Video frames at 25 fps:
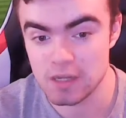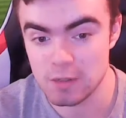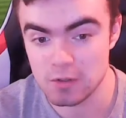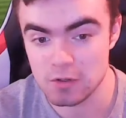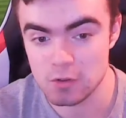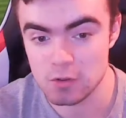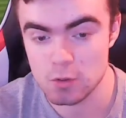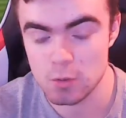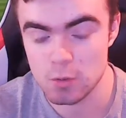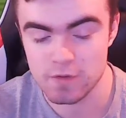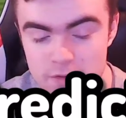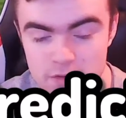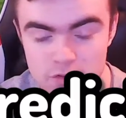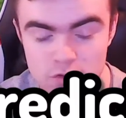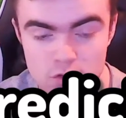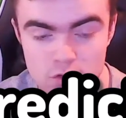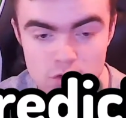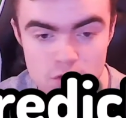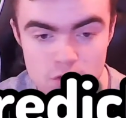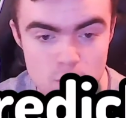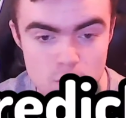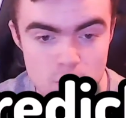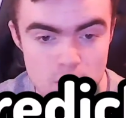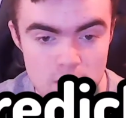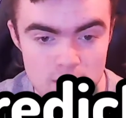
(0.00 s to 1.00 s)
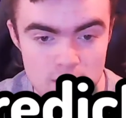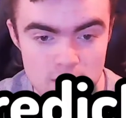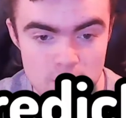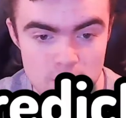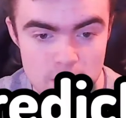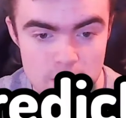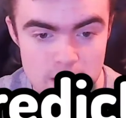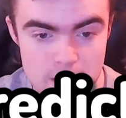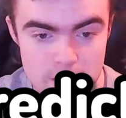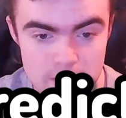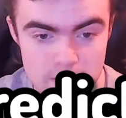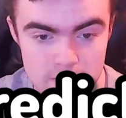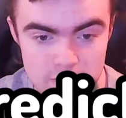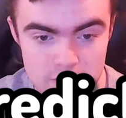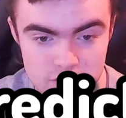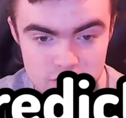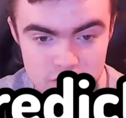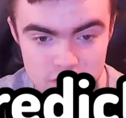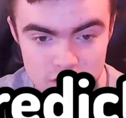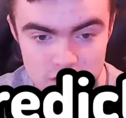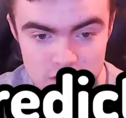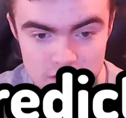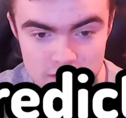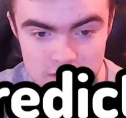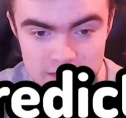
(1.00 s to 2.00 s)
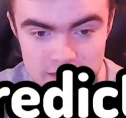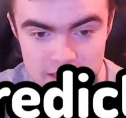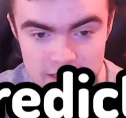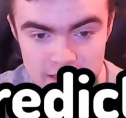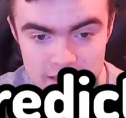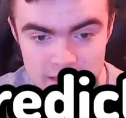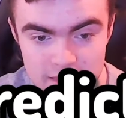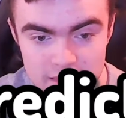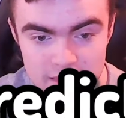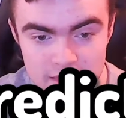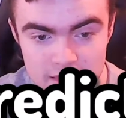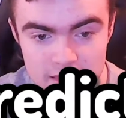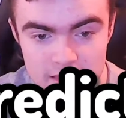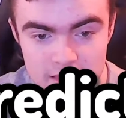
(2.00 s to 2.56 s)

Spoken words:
I'm going to go with a 2-1 away win for Charlton there.